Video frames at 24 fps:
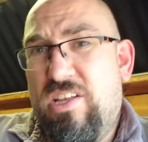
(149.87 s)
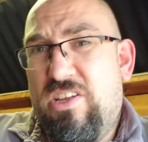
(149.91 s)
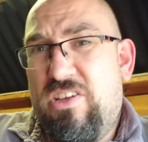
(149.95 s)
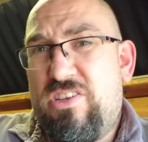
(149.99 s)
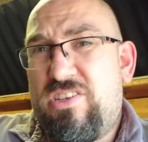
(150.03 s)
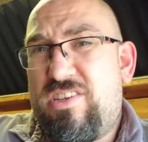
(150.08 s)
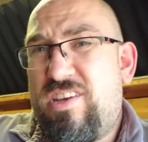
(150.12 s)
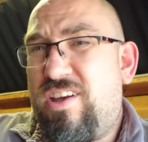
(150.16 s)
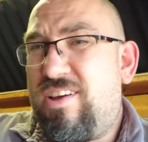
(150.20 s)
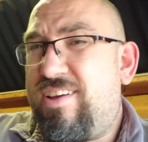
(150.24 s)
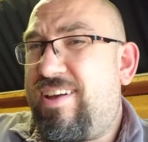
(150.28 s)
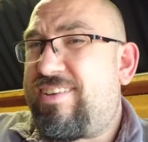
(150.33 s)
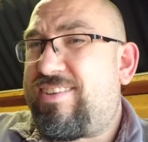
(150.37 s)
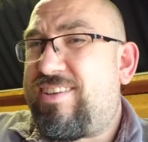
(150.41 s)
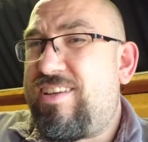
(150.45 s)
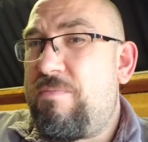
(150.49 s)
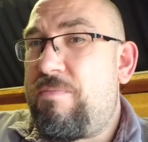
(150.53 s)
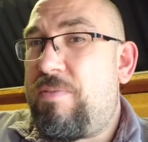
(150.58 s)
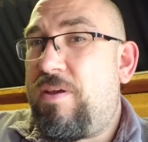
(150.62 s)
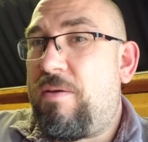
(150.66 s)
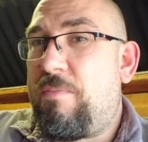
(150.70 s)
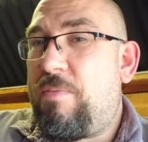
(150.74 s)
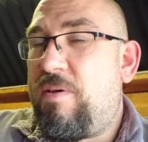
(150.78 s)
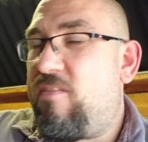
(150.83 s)
So that's going to
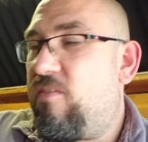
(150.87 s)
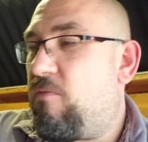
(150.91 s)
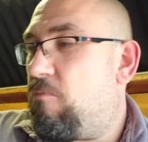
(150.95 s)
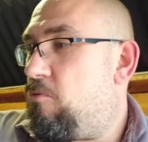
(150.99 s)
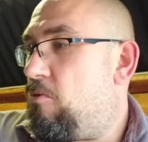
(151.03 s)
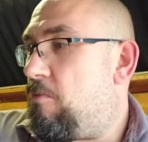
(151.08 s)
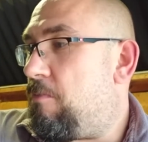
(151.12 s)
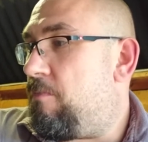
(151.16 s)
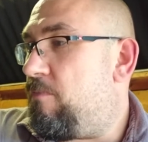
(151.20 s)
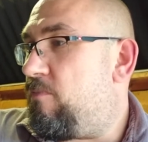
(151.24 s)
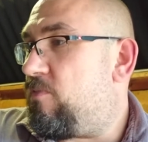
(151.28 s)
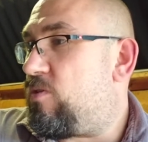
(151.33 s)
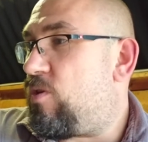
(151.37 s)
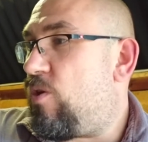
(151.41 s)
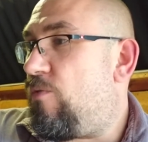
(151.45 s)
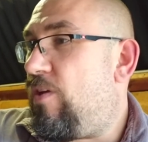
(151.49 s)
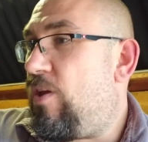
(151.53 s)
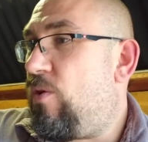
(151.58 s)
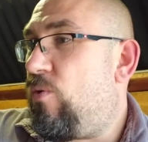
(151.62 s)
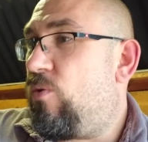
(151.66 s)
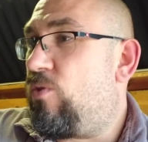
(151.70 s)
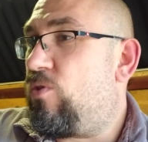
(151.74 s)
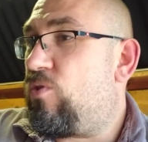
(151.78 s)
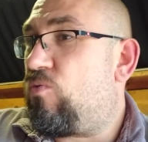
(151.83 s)
be a bit of a problem. So if
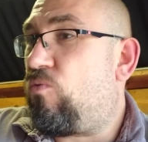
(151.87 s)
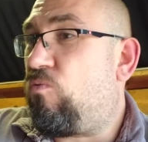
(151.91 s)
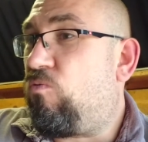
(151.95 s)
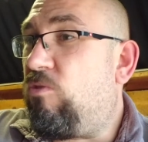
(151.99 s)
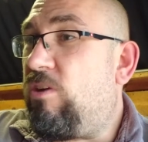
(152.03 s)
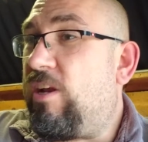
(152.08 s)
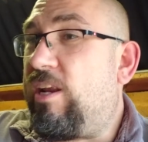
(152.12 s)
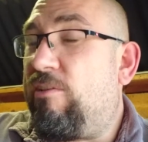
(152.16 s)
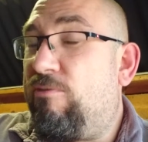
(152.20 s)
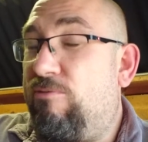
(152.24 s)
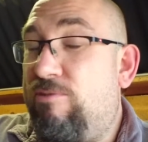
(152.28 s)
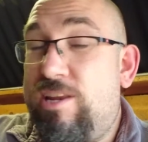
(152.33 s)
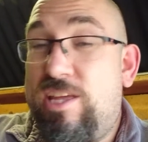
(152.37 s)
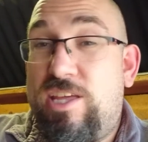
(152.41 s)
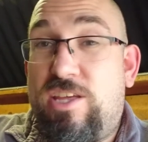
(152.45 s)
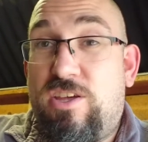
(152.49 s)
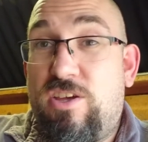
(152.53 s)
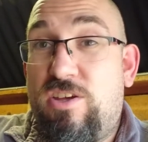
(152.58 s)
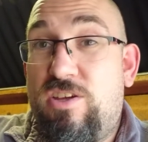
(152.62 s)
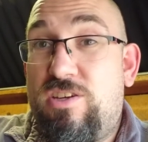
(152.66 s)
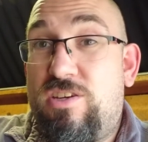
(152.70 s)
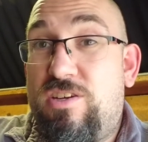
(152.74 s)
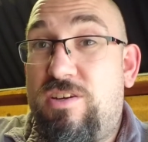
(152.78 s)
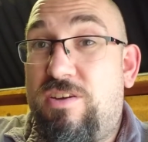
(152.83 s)
anyone's really
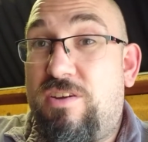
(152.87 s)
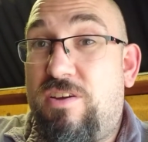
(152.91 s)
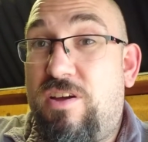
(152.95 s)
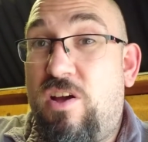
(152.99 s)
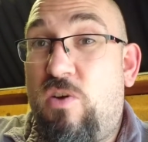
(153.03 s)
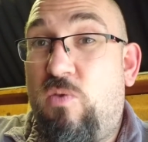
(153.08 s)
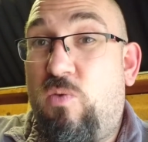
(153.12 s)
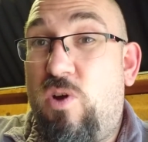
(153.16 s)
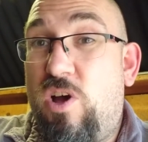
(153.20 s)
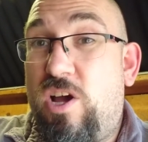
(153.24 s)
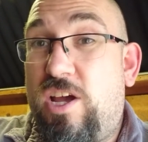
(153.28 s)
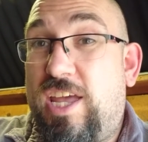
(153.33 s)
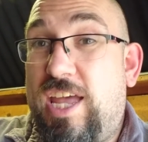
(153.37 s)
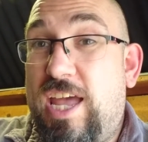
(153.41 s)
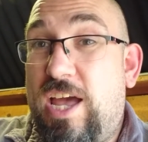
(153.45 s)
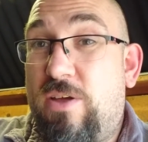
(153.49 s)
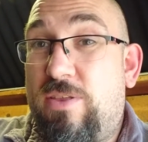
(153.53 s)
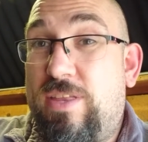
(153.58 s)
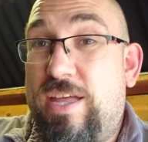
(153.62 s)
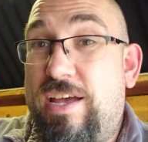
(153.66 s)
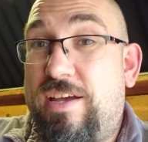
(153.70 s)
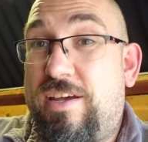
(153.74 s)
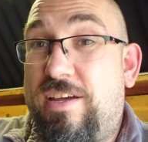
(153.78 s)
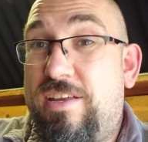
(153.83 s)
good at working out
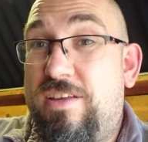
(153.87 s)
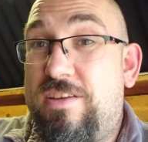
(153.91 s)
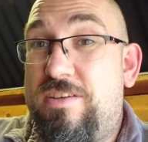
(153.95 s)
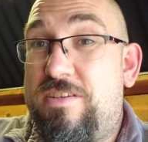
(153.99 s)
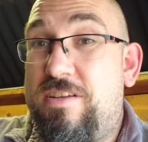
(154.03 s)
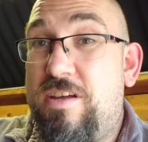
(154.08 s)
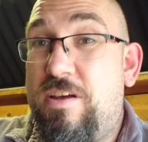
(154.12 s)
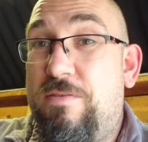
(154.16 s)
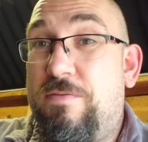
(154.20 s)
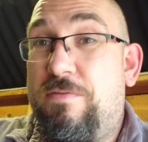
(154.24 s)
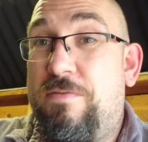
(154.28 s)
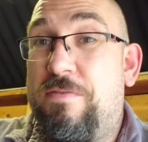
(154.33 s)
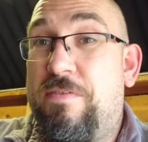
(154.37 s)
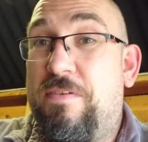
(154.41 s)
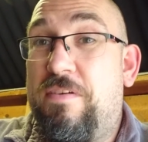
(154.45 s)
that kind of stuff,